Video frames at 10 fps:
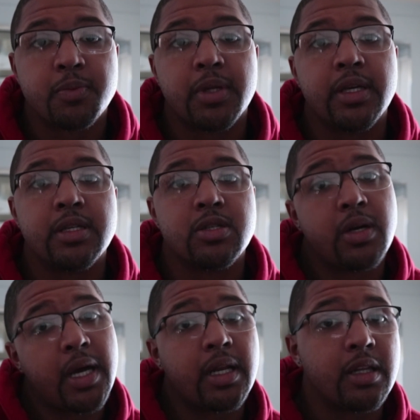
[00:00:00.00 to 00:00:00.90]
please go
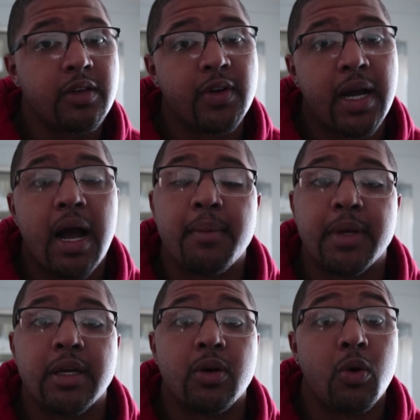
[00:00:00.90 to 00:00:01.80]
ahead and leave a
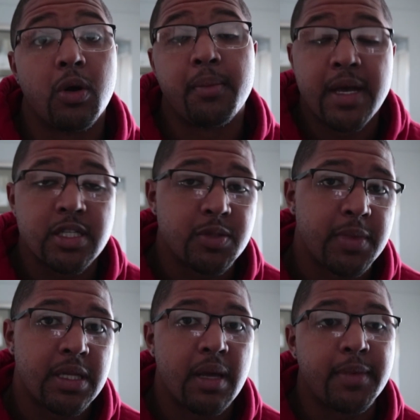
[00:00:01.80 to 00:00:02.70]
comment or message
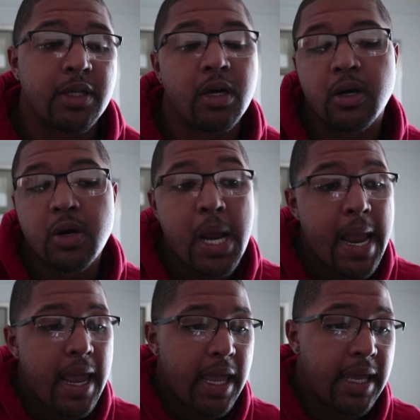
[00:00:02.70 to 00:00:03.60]
me, let me know,
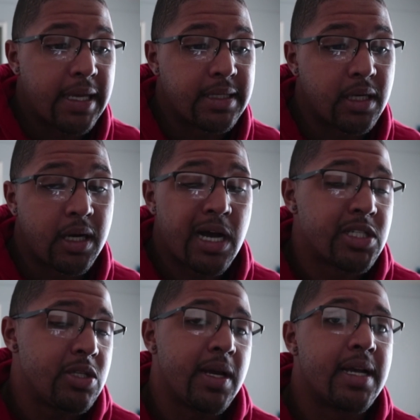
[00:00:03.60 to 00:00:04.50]
and I'll
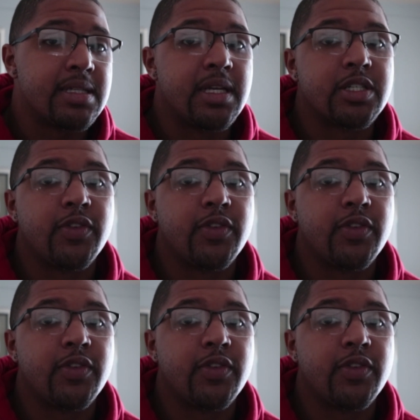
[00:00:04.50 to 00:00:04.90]
see you guys in the next